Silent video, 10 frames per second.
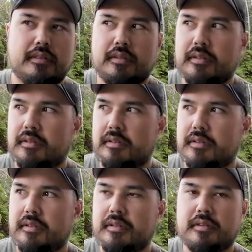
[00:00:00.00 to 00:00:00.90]

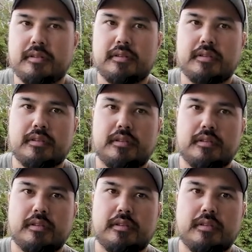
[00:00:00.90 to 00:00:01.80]

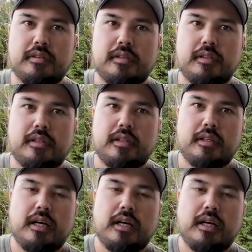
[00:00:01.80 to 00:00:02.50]
[no speech]